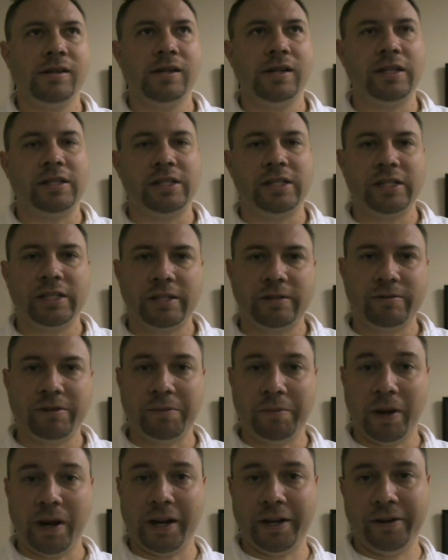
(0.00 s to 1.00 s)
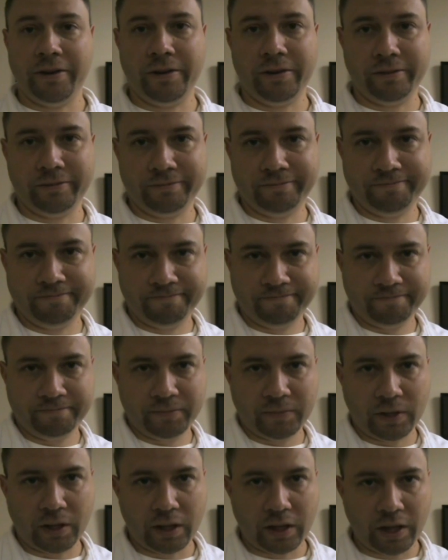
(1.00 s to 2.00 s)
It's just a reminder
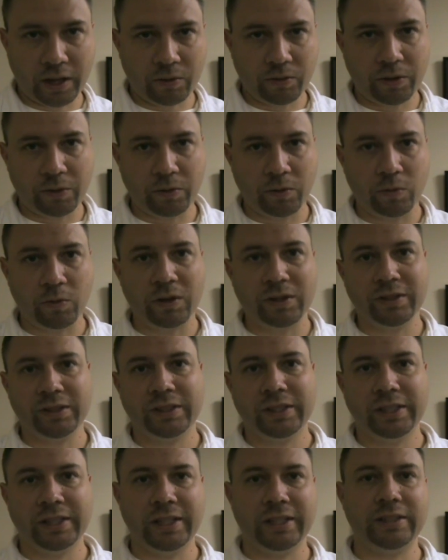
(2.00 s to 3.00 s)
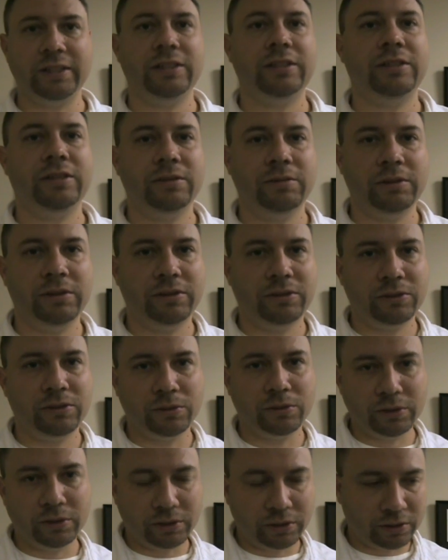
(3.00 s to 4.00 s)
that we were once connected to a
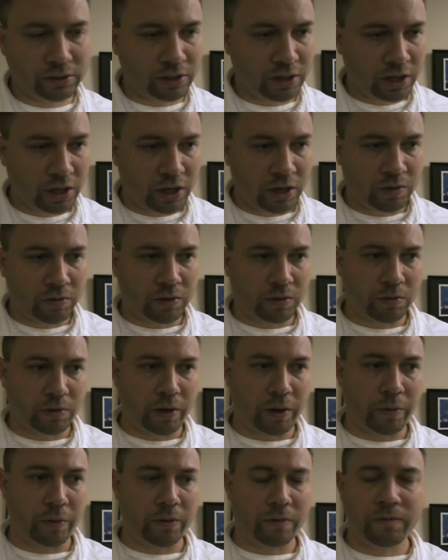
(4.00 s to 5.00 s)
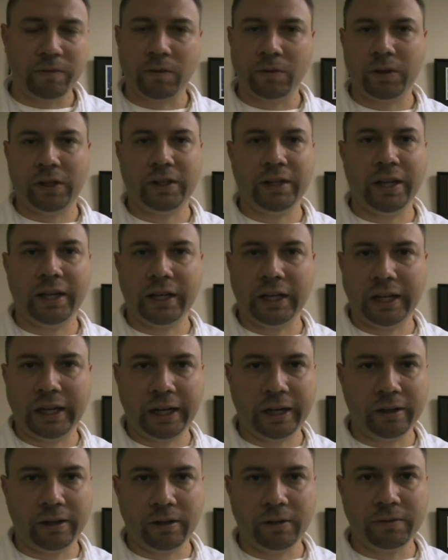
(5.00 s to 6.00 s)
source where we were fully taken
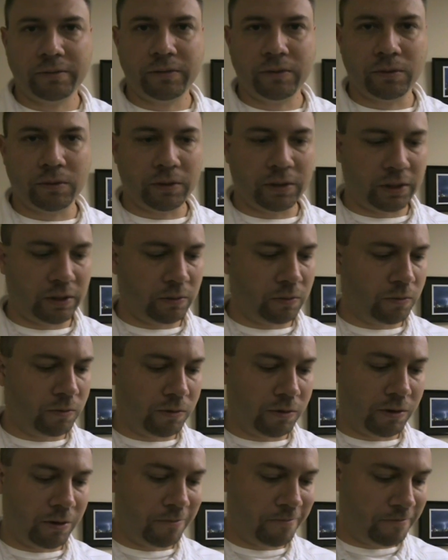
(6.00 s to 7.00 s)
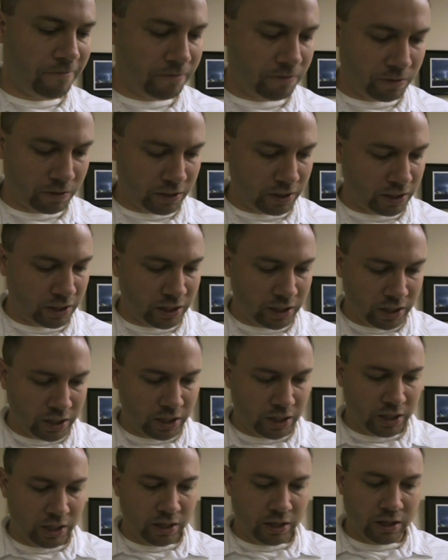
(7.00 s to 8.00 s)
care of, fully warm, fully
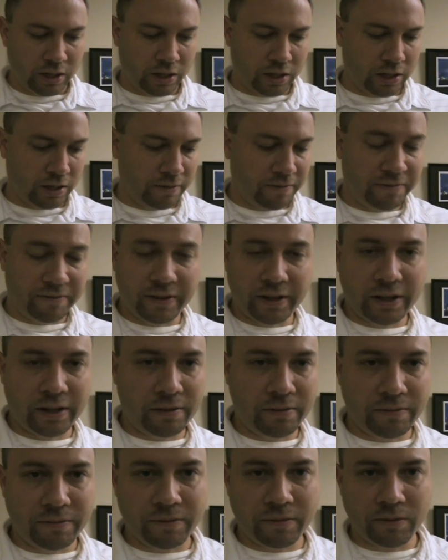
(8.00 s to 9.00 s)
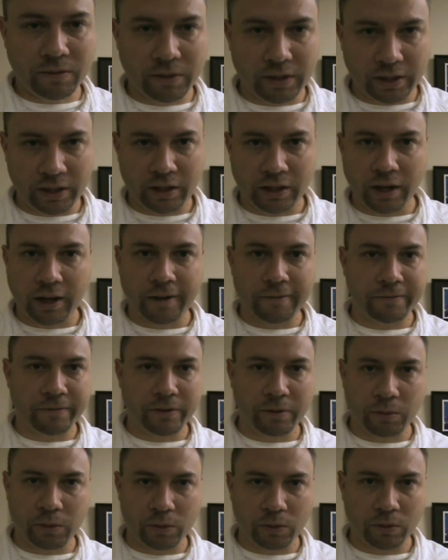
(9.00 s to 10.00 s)
fed, fully
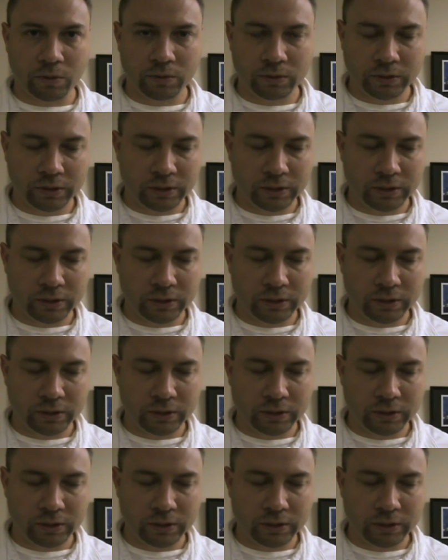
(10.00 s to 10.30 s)
comfortable.